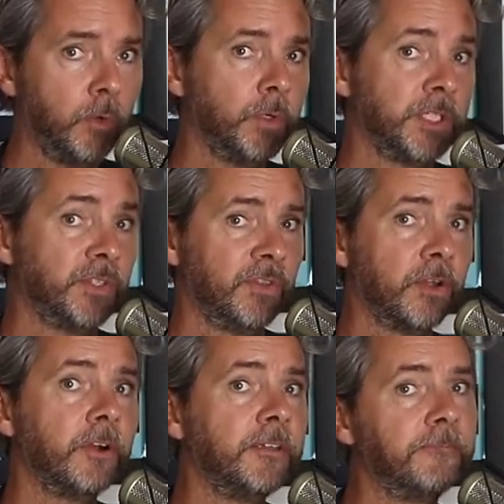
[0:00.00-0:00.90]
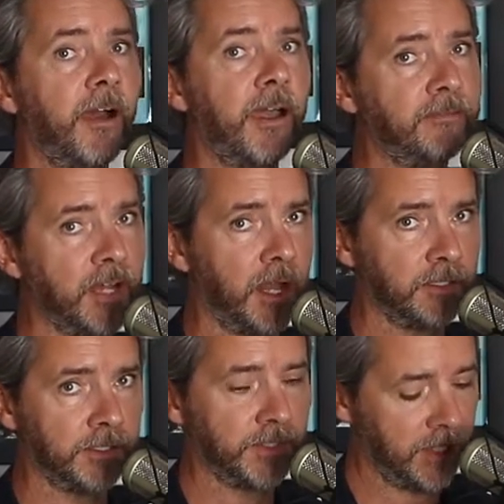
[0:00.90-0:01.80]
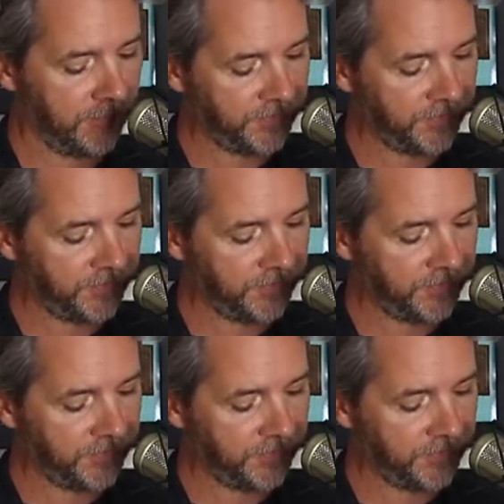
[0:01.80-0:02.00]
which is $35.